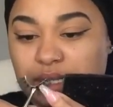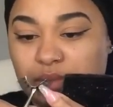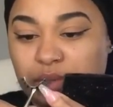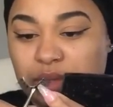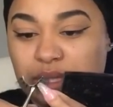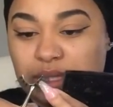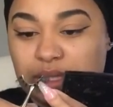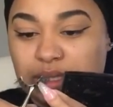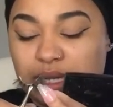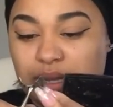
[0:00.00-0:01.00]
Some people like to
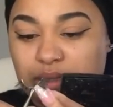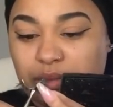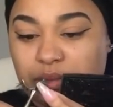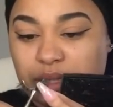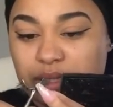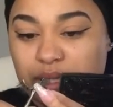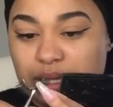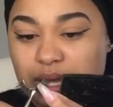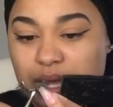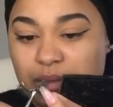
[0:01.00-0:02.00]
look down, some people like to look
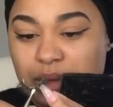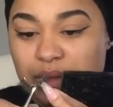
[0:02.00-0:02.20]
up. I